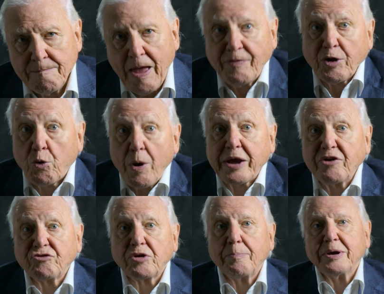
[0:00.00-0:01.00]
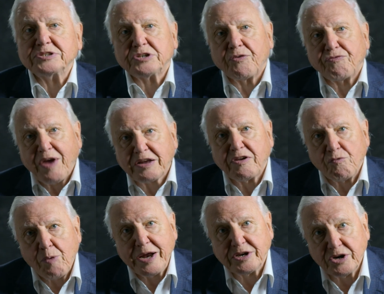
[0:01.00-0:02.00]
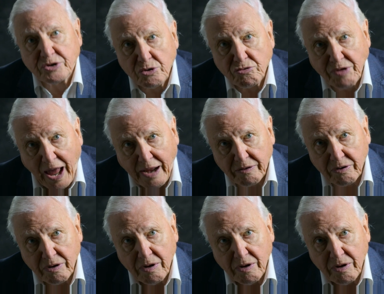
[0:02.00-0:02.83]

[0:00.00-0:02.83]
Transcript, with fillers: And the quickest and most effective way to do that